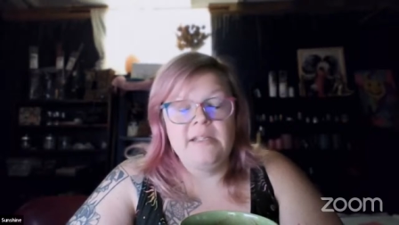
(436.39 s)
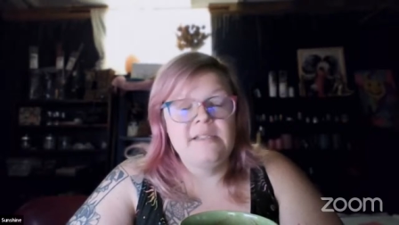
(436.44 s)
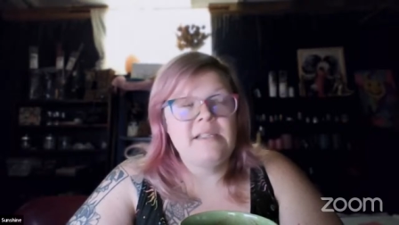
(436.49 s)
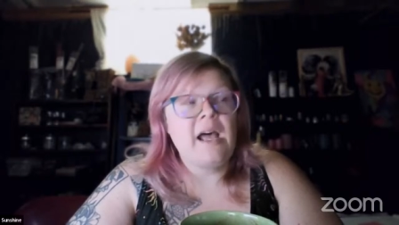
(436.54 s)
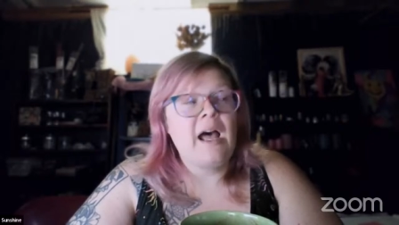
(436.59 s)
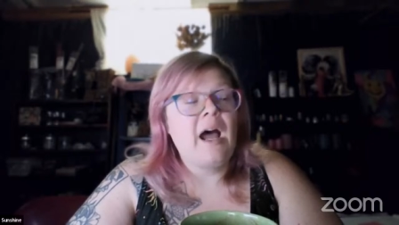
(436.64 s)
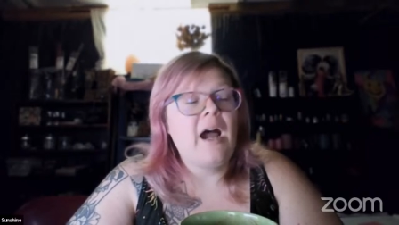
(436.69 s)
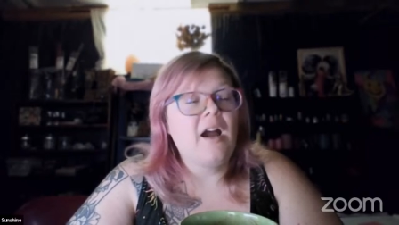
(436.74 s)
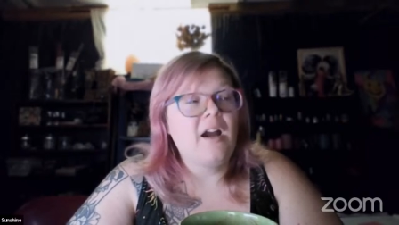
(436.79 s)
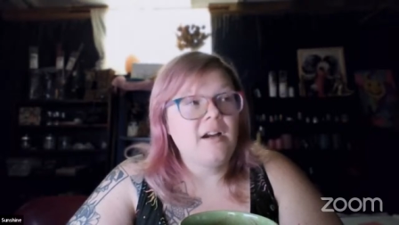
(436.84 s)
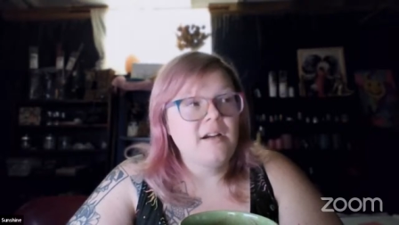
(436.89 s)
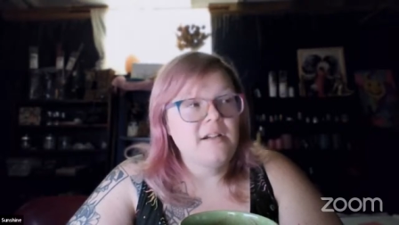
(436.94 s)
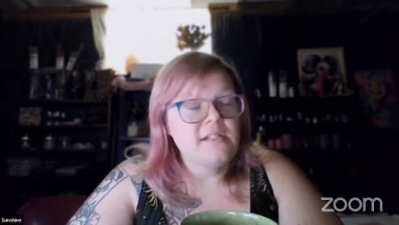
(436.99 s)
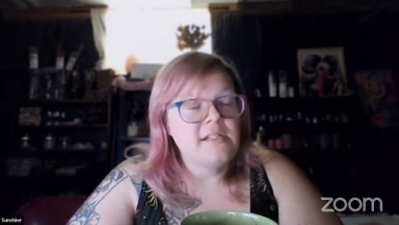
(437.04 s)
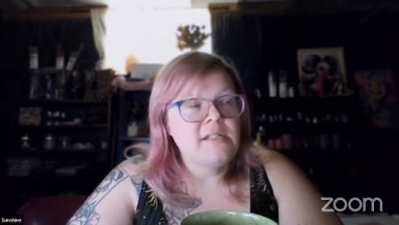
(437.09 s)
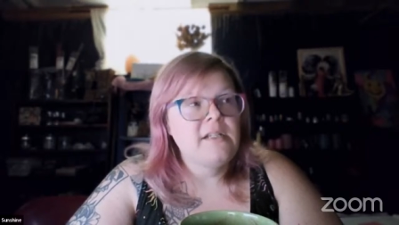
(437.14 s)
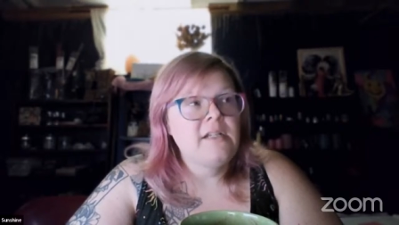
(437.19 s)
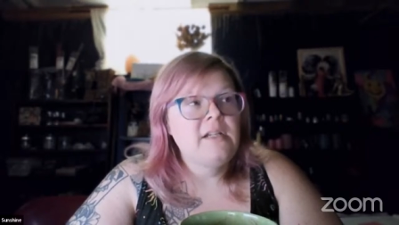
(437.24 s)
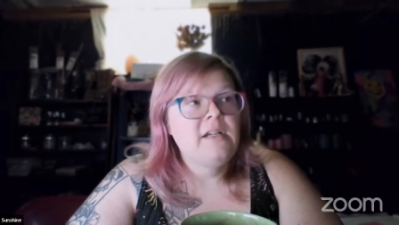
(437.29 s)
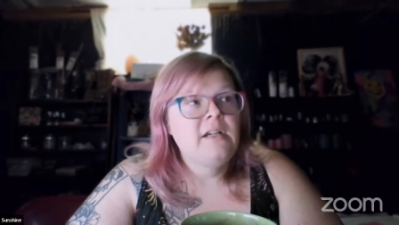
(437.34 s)
His
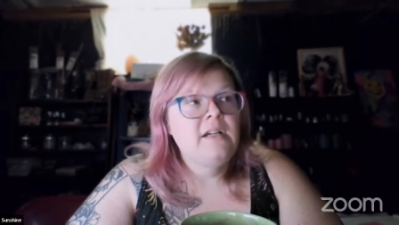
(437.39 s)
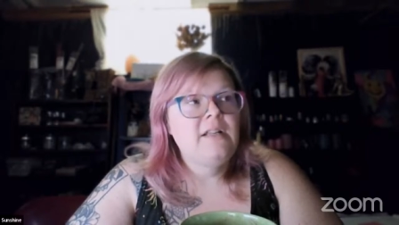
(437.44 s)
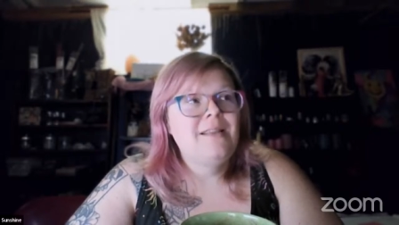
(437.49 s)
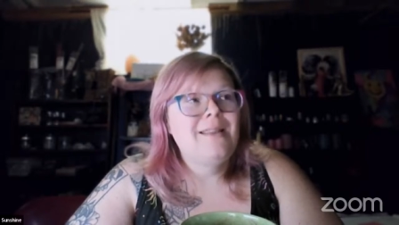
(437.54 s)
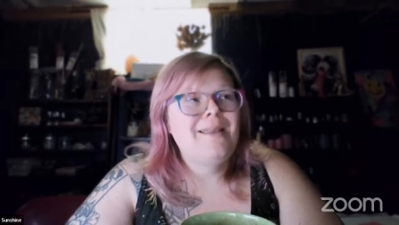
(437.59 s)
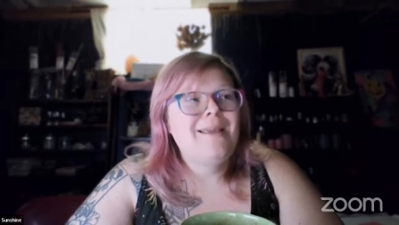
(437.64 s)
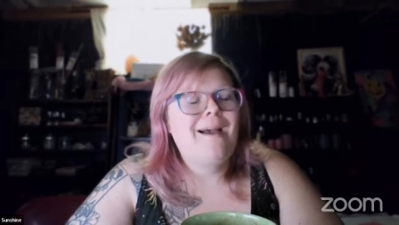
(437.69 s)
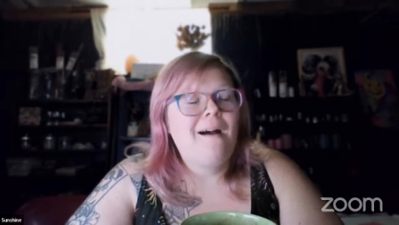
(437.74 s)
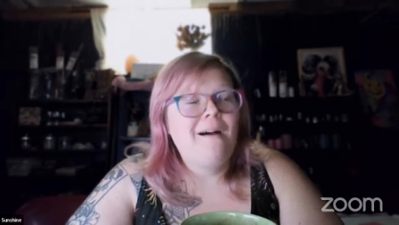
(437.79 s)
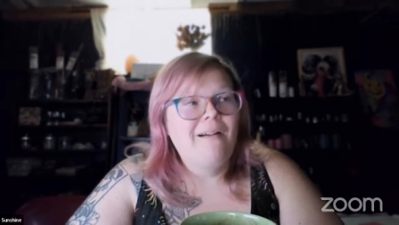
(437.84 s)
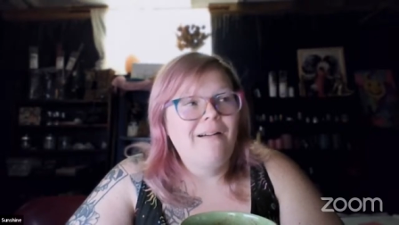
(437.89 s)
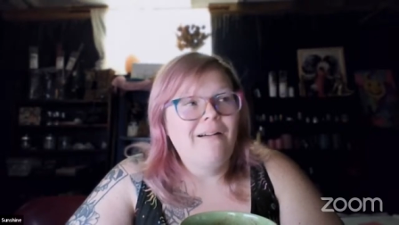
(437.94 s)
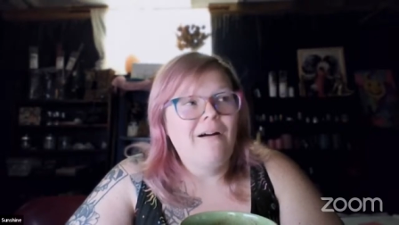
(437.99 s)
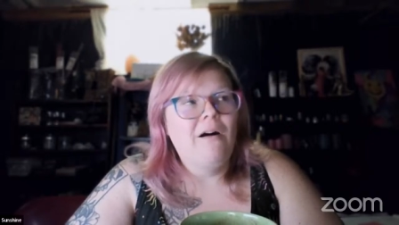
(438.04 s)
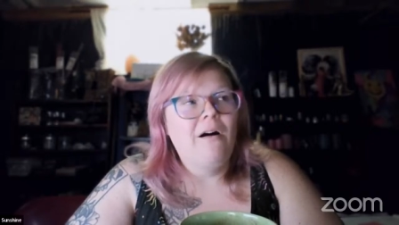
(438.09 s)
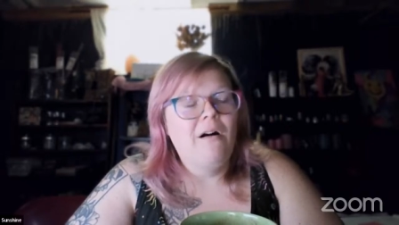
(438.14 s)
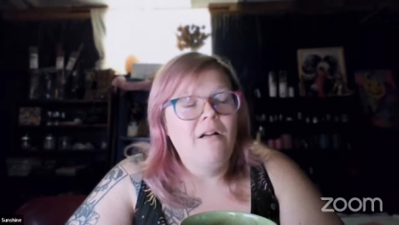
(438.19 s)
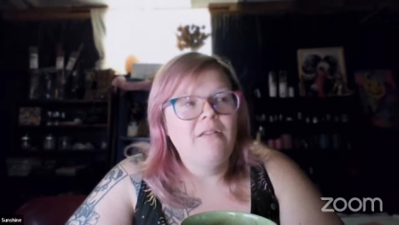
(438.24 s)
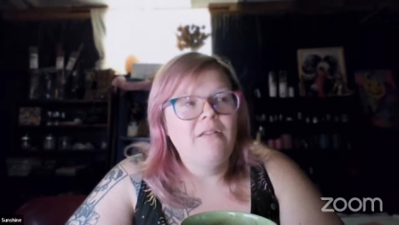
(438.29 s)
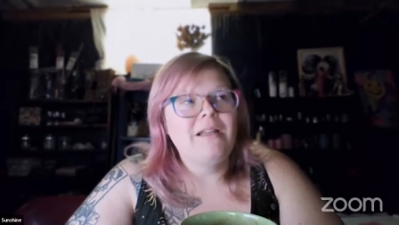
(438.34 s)
heart, the
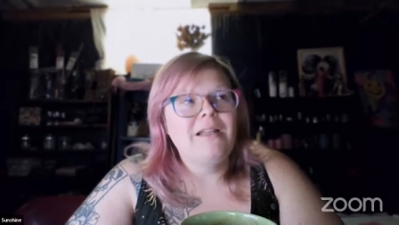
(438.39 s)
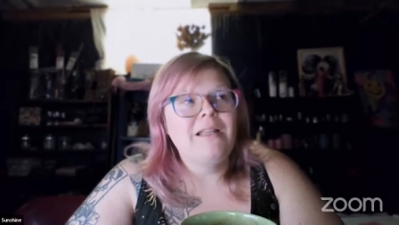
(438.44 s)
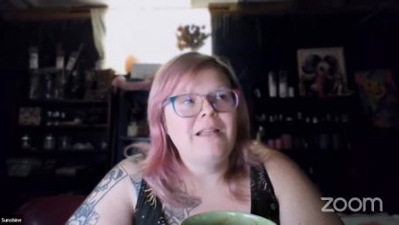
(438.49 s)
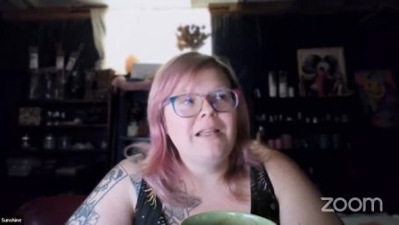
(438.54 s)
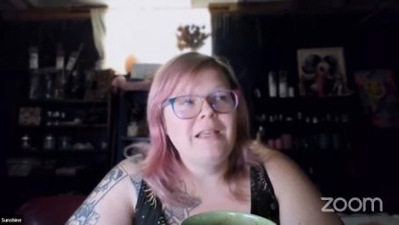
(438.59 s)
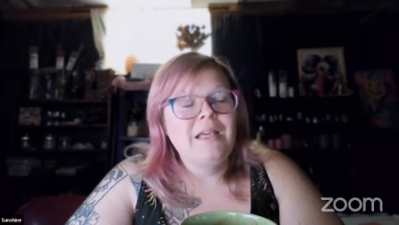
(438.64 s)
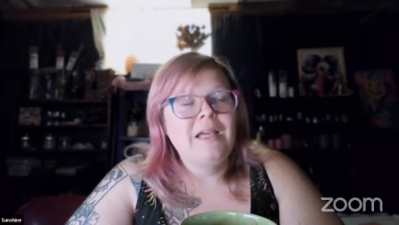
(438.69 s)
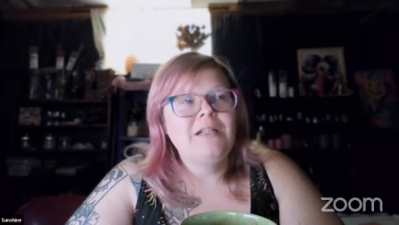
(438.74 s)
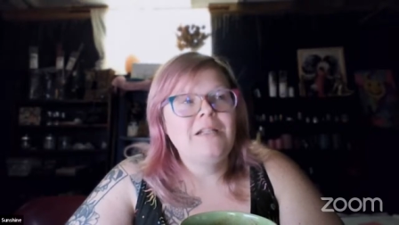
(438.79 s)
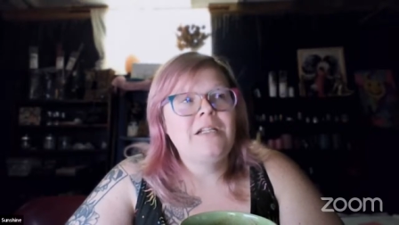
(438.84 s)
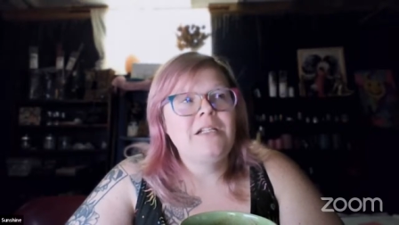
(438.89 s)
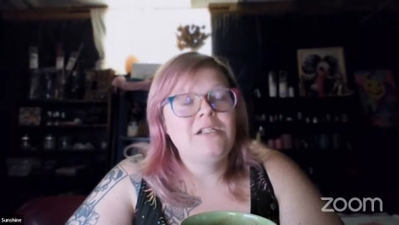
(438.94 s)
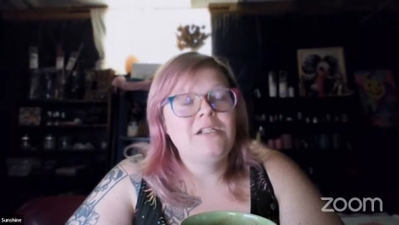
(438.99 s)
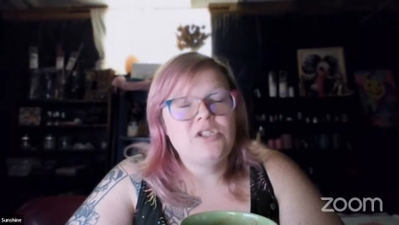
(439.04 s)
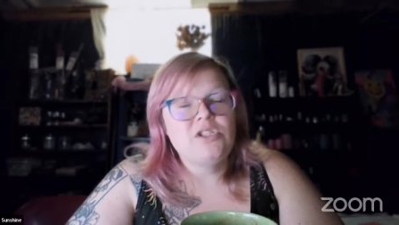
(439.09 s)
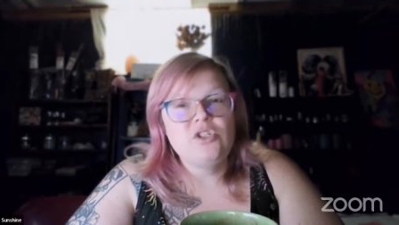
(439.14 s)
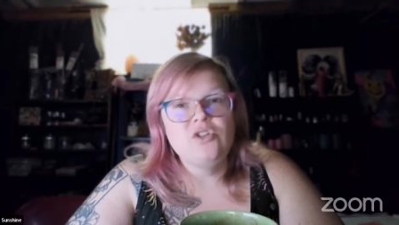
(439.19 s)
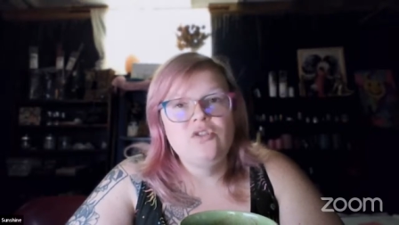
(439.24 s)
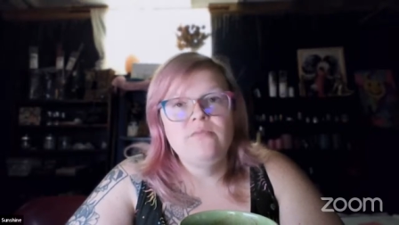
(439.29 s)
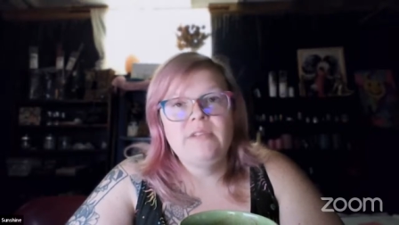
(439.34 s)
alcohol that he had
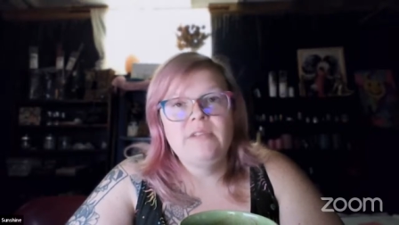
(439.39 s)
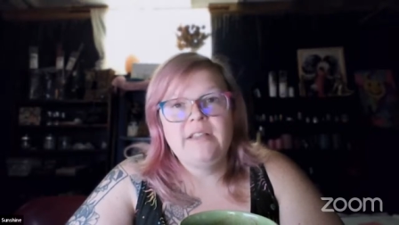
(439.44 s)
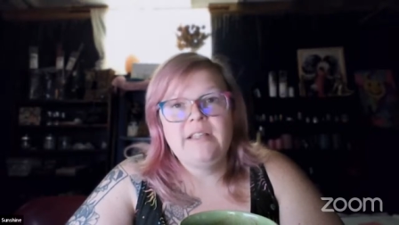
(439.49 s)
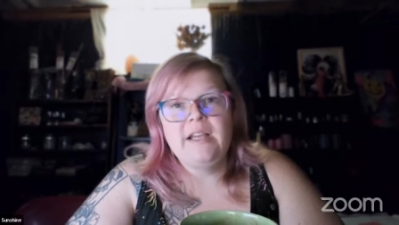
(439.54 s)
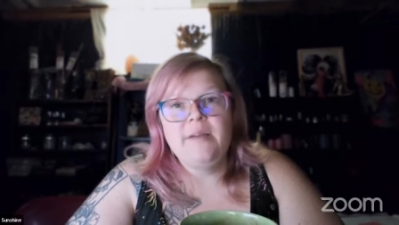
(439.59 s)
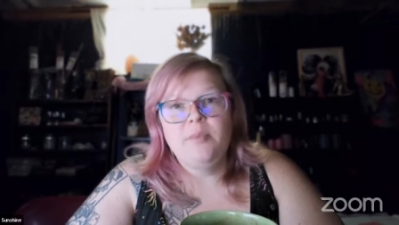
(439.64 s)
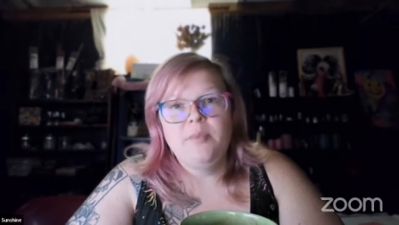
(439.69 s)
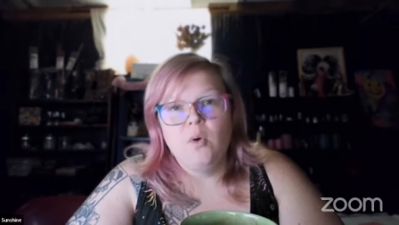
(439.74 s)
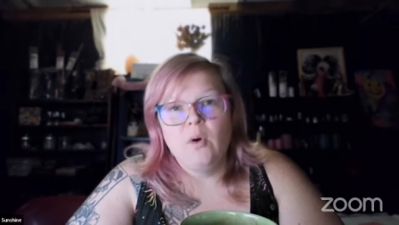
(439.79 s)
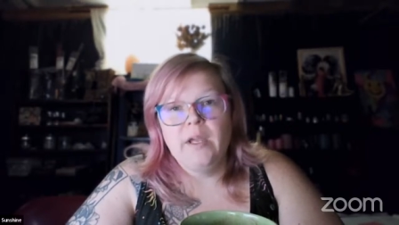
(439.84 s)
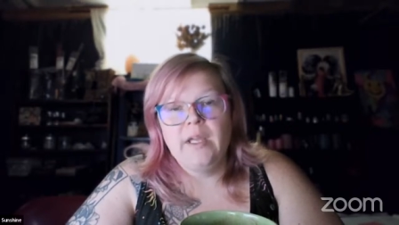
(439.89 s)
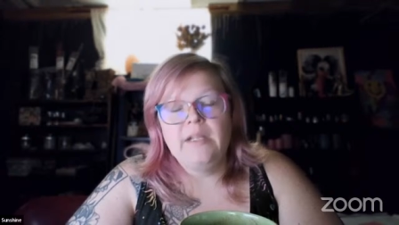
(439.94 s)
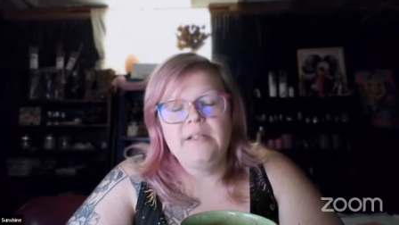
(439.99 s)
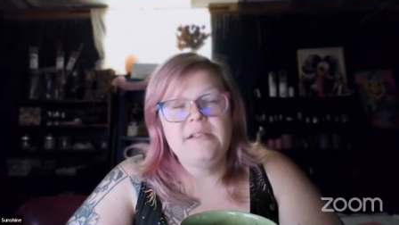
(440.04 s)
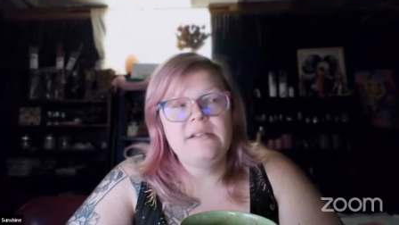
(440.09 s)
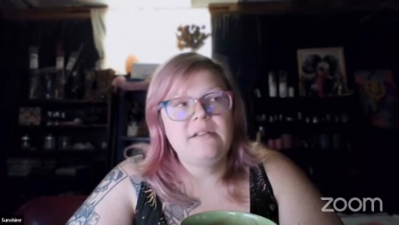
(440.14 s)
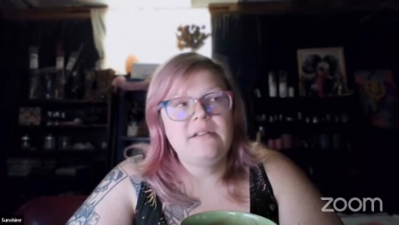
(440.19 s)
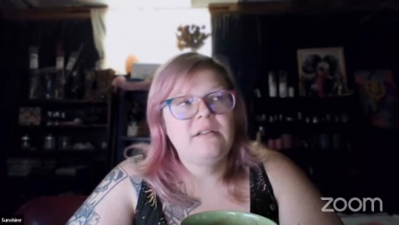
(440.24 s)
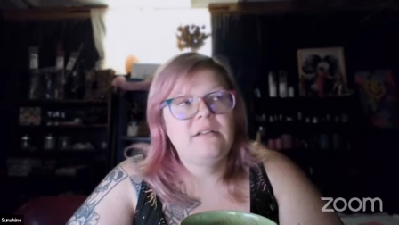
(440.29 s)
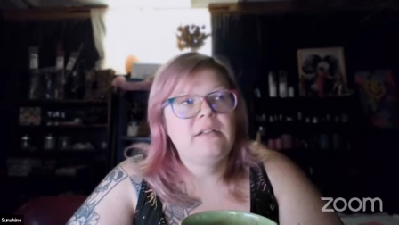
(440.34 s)
consumed at that
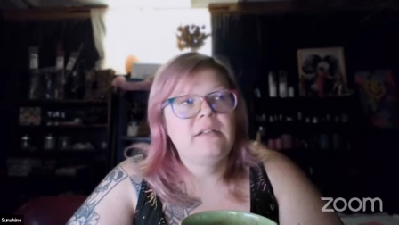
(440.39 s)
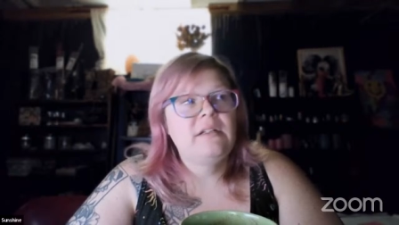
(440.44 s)
point,